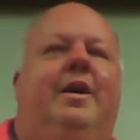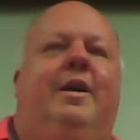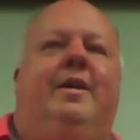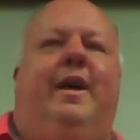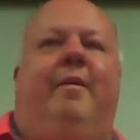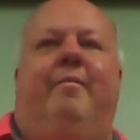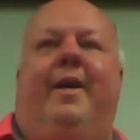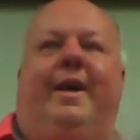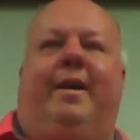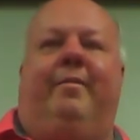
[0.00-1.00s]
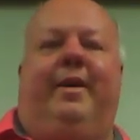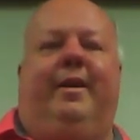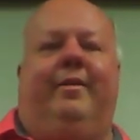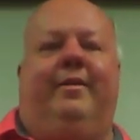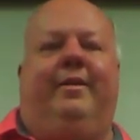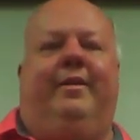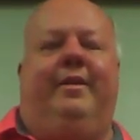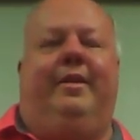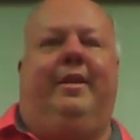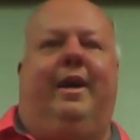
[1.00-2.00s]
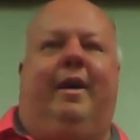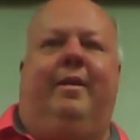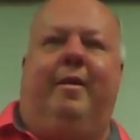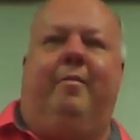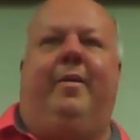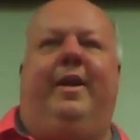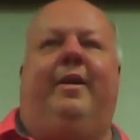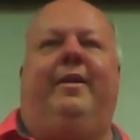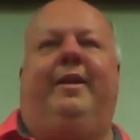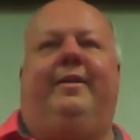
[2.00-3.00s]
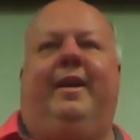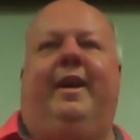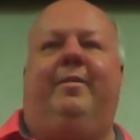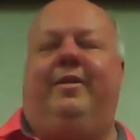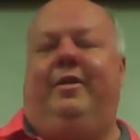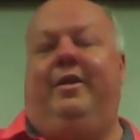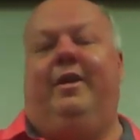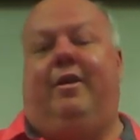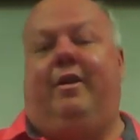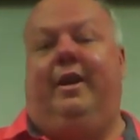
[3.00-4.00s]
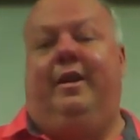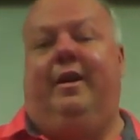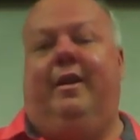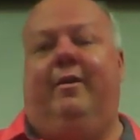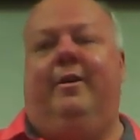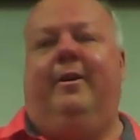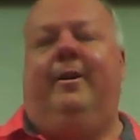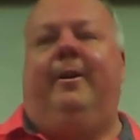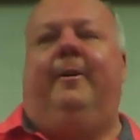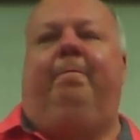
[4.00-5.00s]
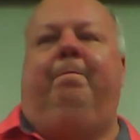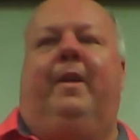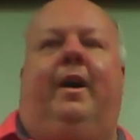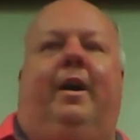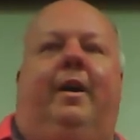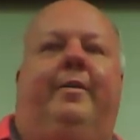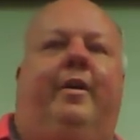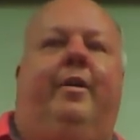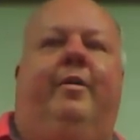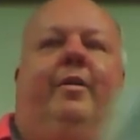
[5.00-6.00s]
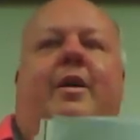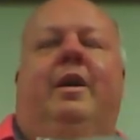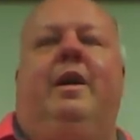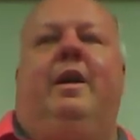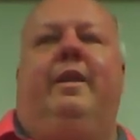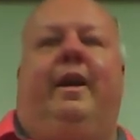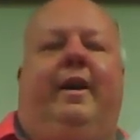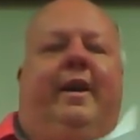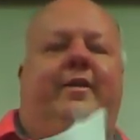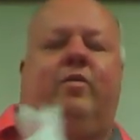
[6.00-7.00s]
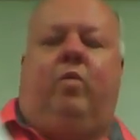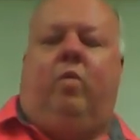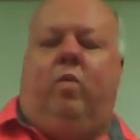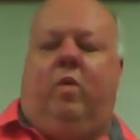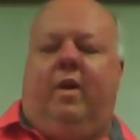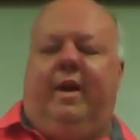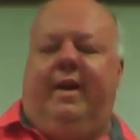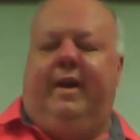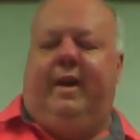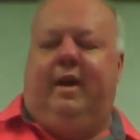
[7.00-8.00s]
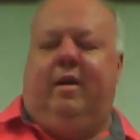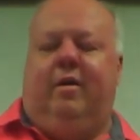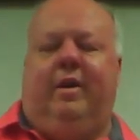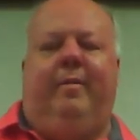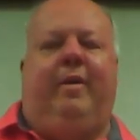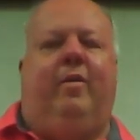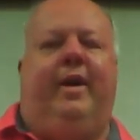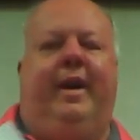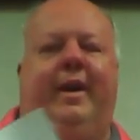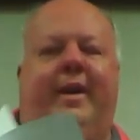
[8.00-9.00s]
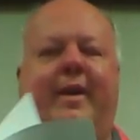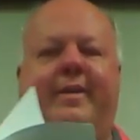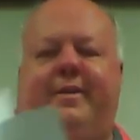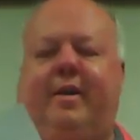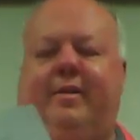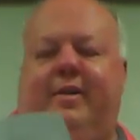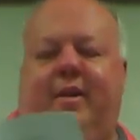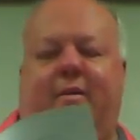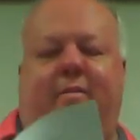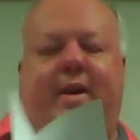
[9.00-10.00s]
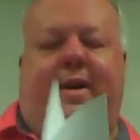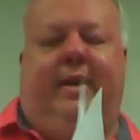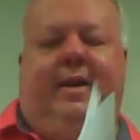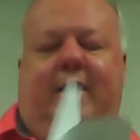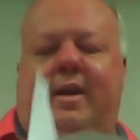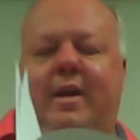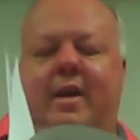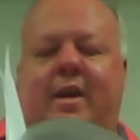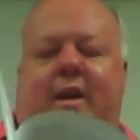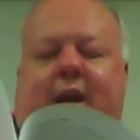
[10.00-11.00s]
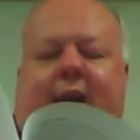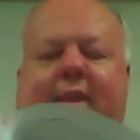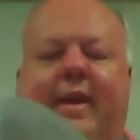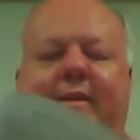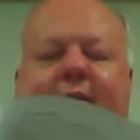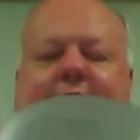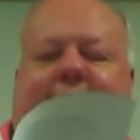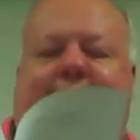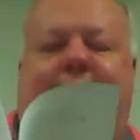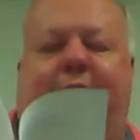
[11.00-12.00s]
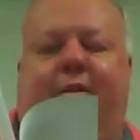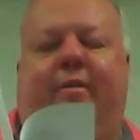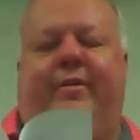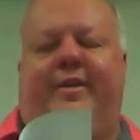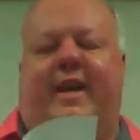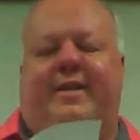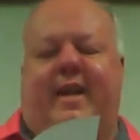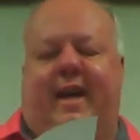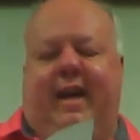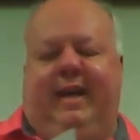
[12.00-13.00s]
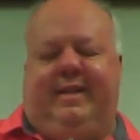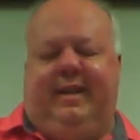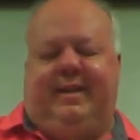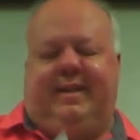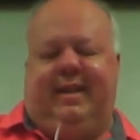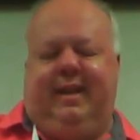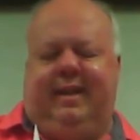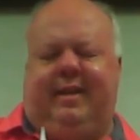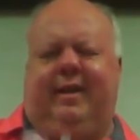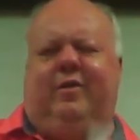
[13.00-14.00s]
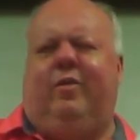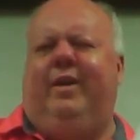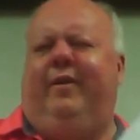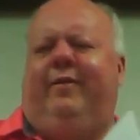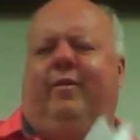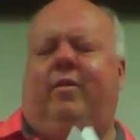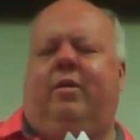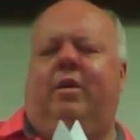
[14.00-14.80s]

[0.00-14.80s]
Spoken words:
that may not be on the exam that you didn't already know. So there is one. Let me go ahead and talk to you about it. I think it's on test A 16. I think 24